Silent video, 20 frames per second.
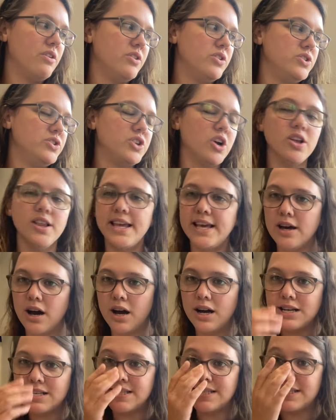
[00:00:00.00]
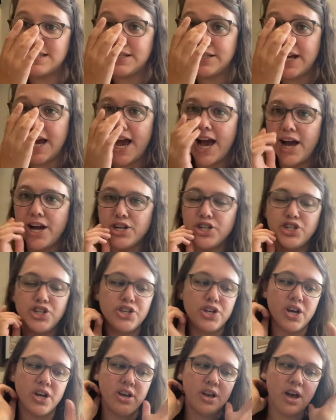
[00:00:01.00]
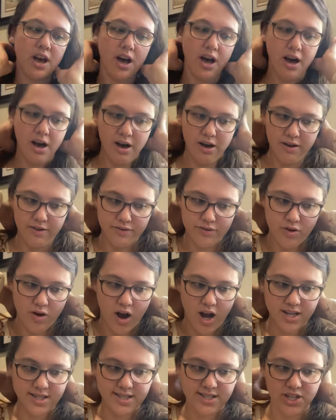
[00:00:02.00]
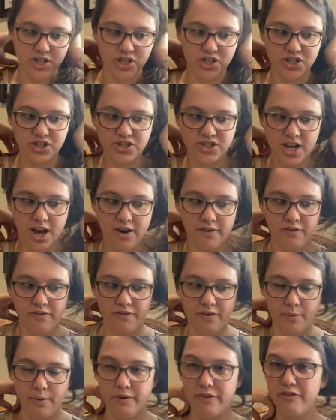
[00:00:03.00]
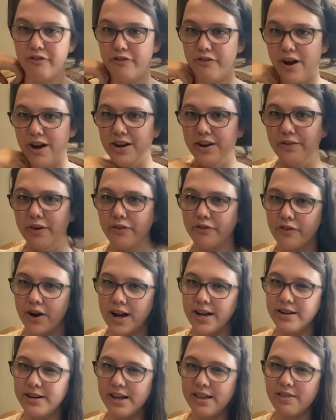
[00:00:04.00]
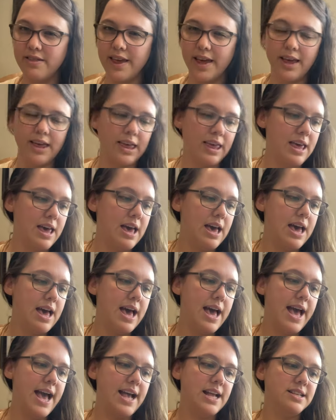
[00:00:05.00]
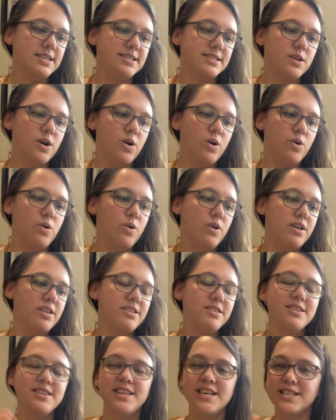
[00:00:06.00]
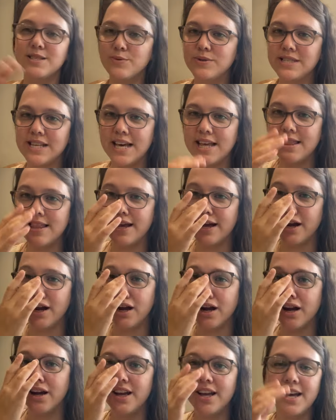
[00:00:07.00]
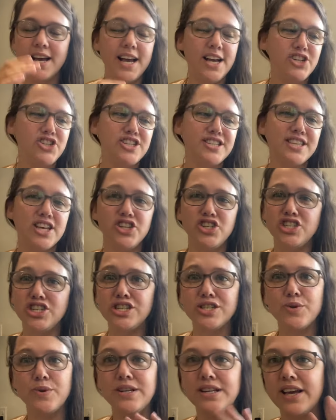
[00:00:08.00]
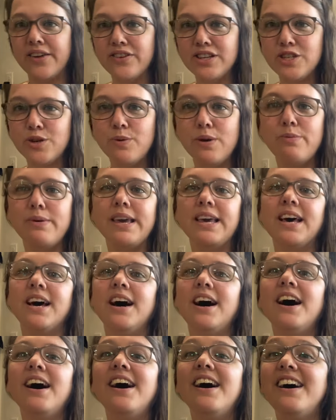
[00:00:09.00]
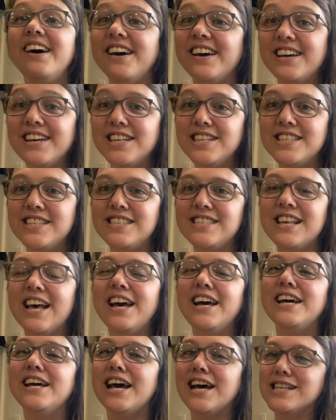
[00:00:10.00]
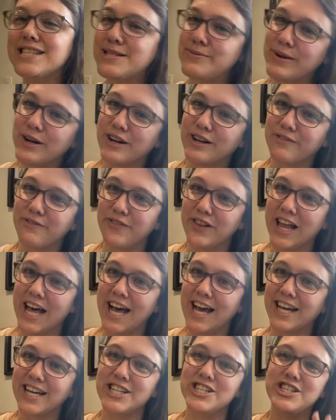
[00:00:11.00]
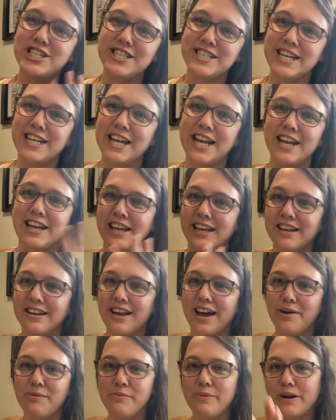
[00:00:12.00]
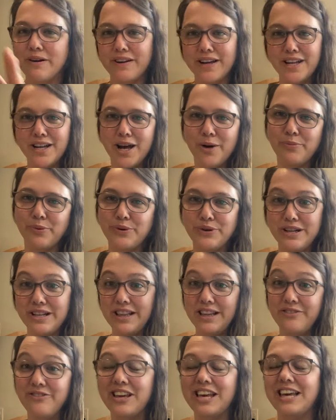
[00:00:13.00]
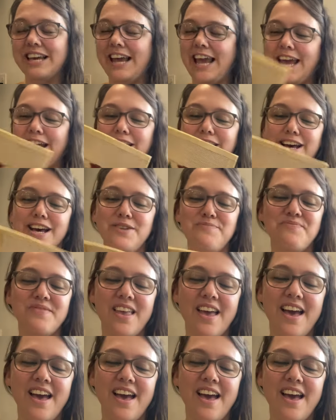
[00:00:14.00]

Darlene got a stash of cross stitch stuff from a friend of a friend, I think. And so this was in there, and she said she just wanted to give it to me because it has an American flag and she's Canadian. I'm American, uprooted and living in Canada.